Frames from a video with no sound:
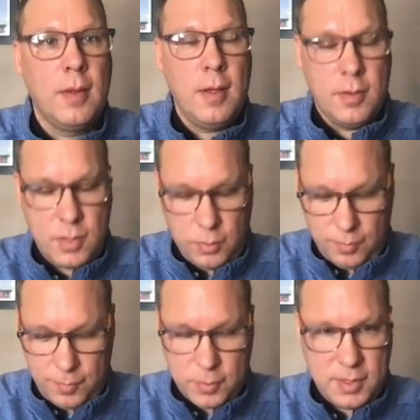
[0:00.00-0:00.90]
So
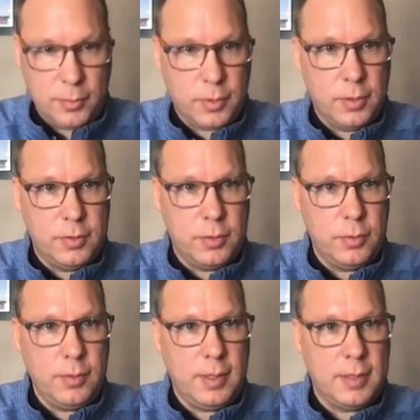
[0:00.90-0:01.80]
first thing we're going to
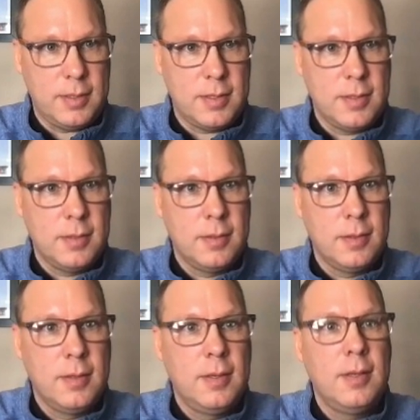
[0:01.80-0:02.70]
do is
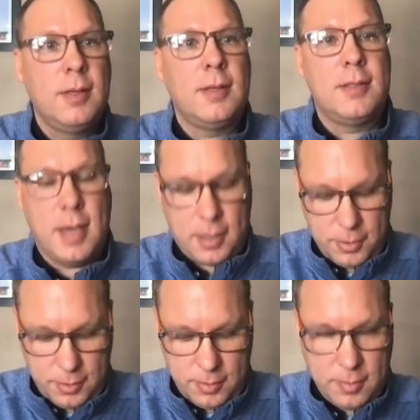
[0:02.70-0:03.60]
docker